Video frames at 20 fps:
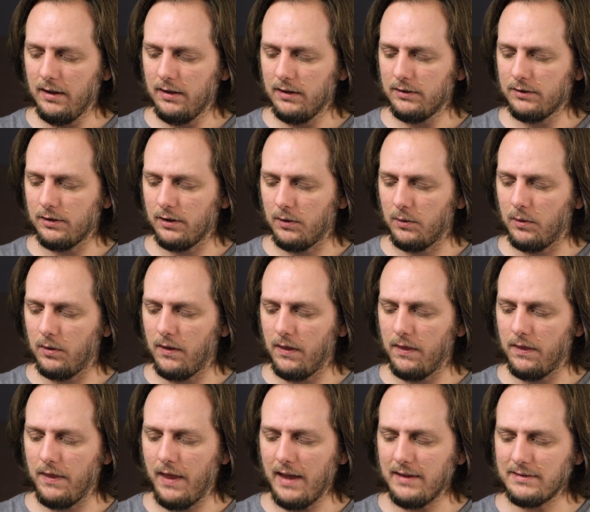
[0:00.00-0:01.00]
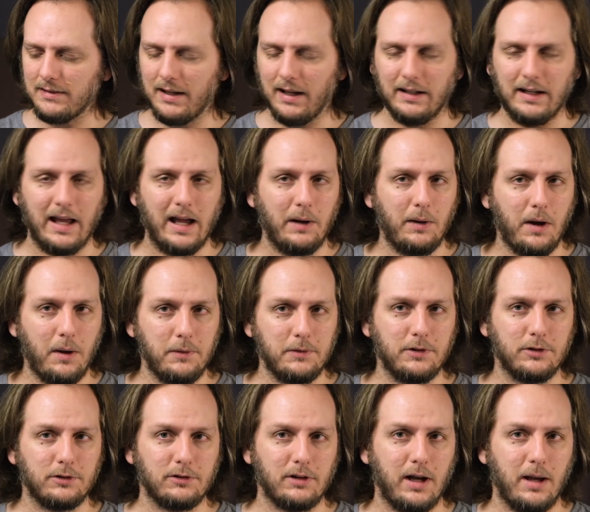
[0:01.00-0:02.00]
So that's kind of how I would
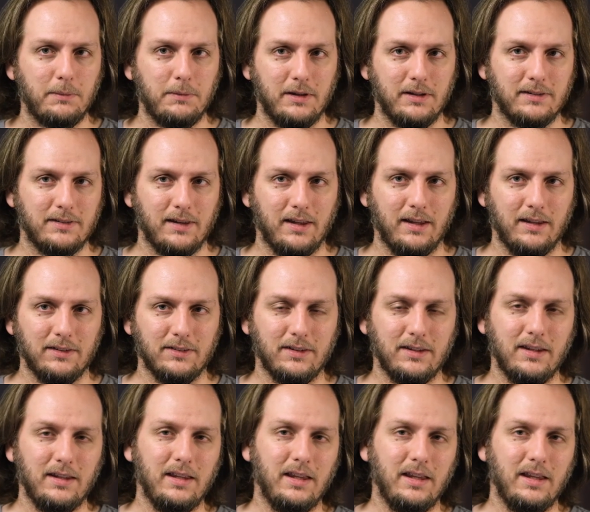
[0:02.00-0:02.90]
describe these things.